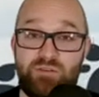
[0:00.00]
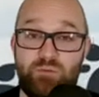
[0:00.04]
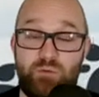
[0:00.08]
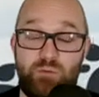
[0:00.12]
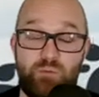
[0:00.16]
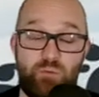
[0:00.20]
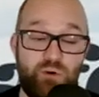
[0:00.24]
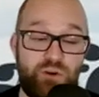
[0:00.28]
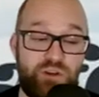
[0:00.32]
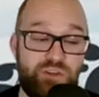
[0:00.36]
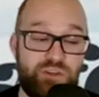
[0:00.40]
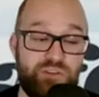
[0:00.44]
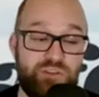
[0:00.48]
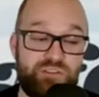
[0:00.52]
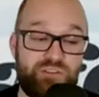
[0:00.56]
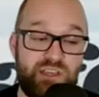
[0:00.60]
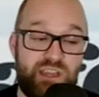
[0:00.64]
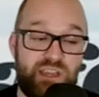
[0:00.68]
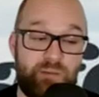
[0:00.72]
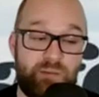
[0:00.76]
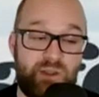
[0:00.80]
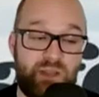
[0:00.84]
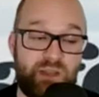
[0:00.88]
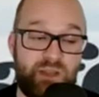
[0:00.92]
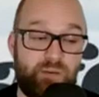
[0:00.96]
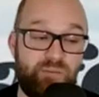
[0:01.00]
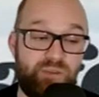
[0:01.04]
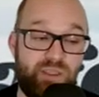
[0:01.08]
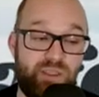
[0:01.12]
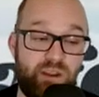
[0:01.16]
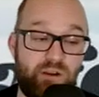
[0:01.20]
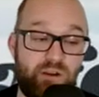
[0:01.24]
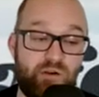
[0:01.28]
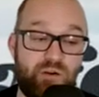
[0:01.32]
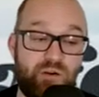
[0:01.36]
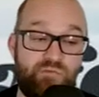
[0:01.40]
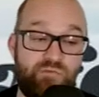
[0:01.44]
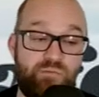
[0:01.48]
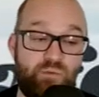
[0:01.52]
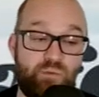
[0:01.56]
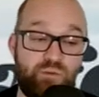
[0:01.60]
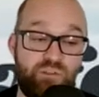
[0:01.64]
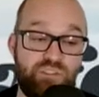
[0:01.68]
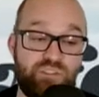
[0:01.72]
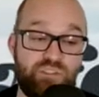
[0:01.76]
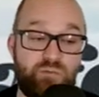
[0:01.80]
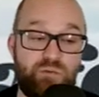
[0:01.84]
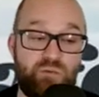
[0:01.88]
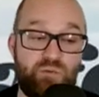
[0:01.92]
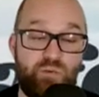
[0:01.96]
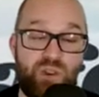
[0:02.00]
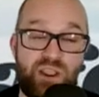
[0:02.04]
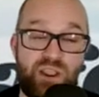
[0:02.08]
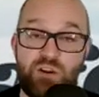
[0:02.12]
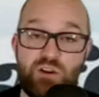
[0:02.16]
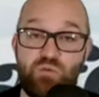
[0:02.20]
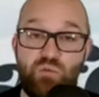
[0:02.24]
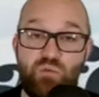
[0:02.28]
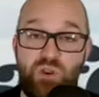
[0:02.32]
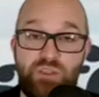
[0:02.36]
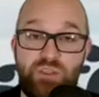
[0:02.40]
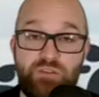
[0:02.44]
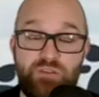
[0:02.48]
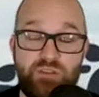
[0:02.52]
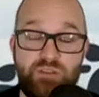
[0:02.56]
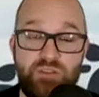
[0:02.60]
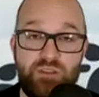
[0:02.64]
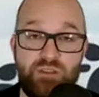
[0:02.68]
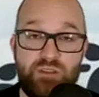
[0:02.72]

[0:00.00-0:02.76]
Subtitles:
what more can you say about them? They are a force to be reckoned with.